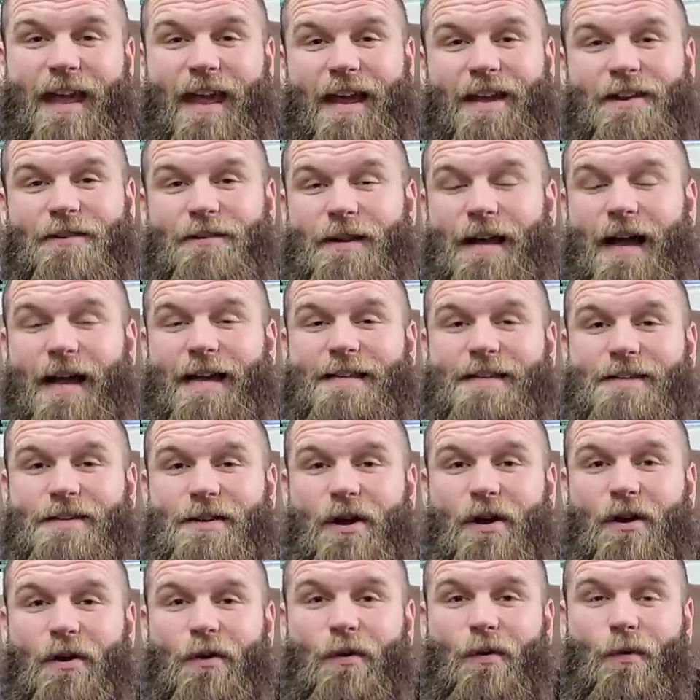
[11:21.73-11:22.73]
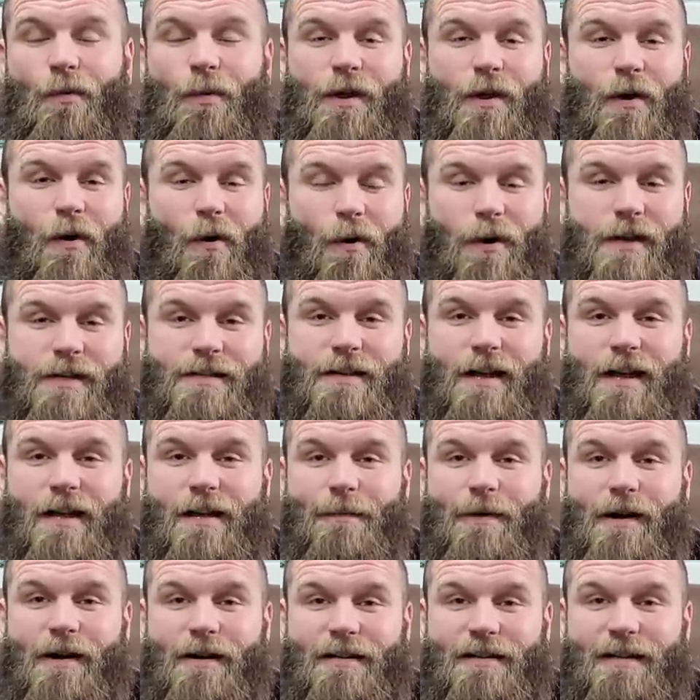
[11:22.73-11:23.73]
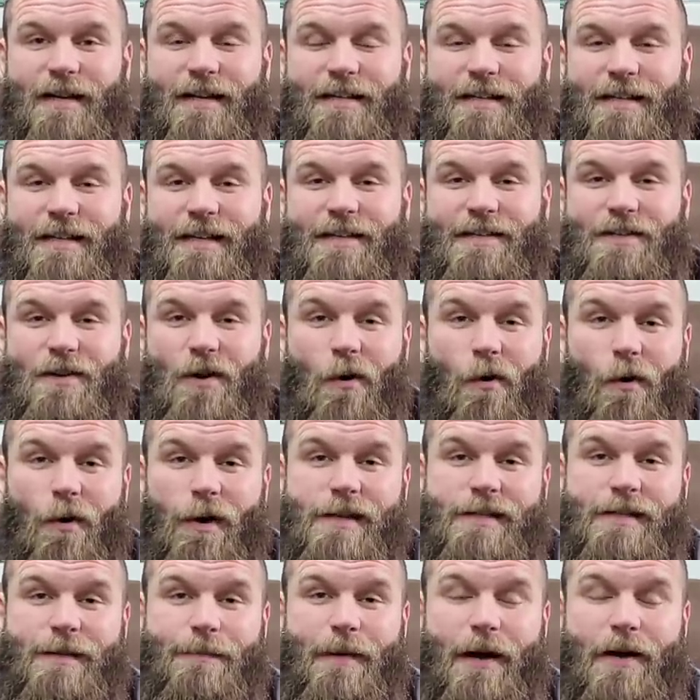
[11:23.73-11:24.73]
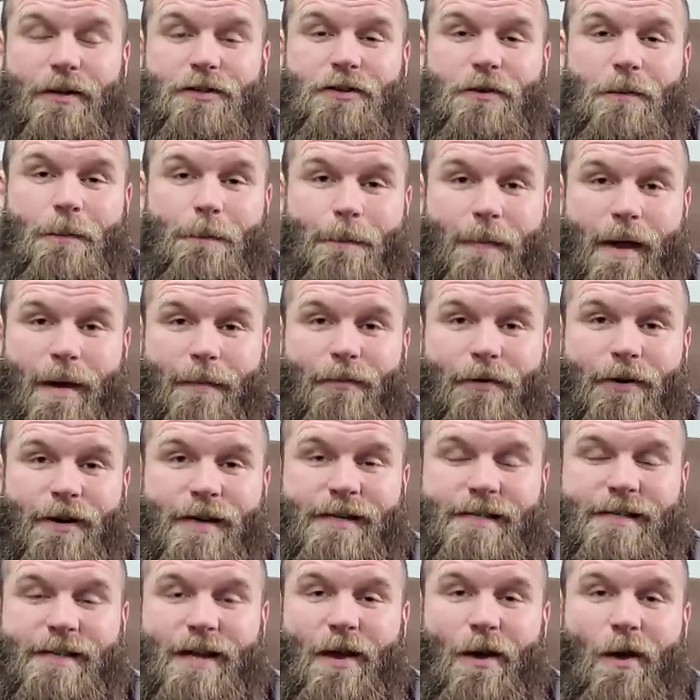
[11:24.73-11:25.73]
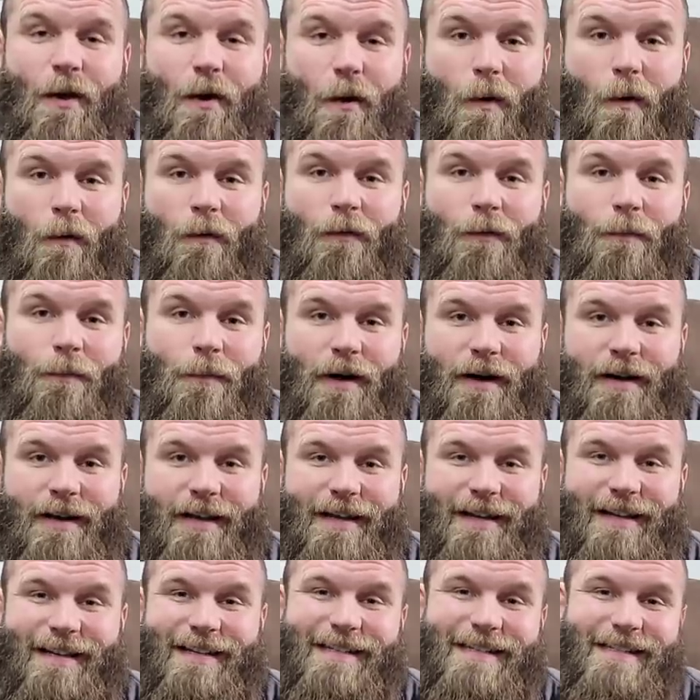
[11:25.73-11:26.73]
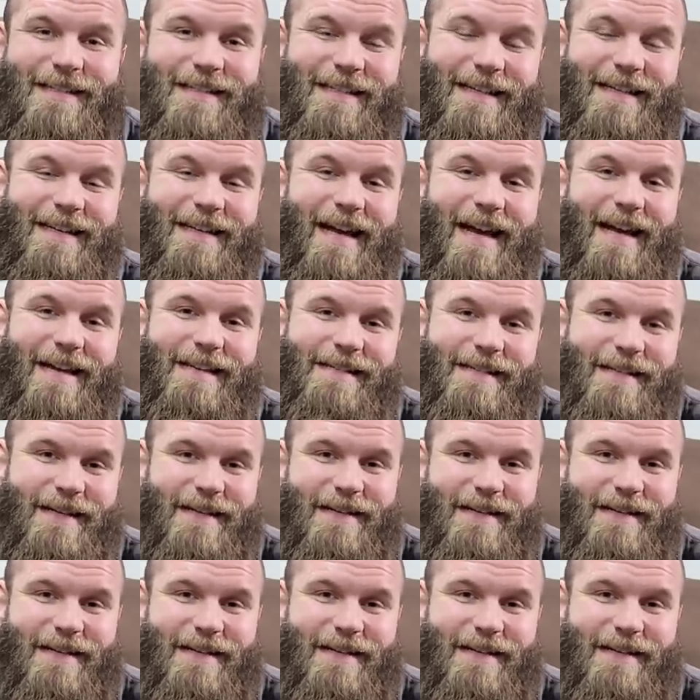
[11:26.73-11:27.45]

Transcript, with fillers: And you guys know we always talk about collecting. It's always about your memories over money. See you guys